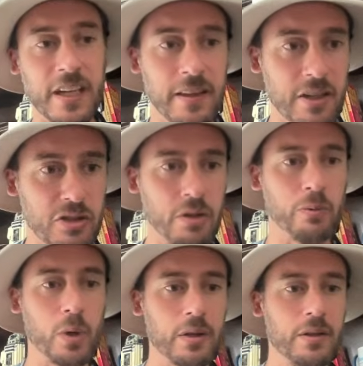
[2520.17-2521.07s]
that should have
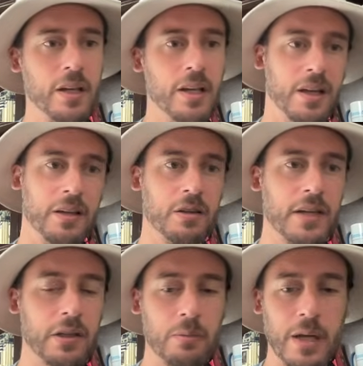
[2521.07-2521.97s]
won. Your
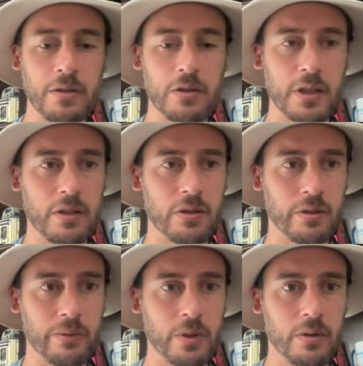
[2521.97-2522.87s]
Necromancer skin should
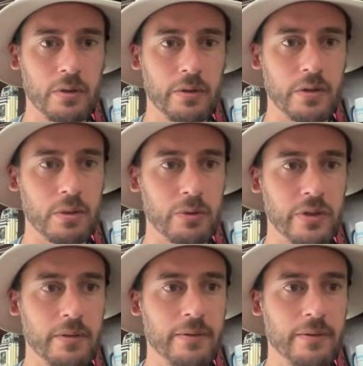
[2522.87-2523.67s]
have won, 100%.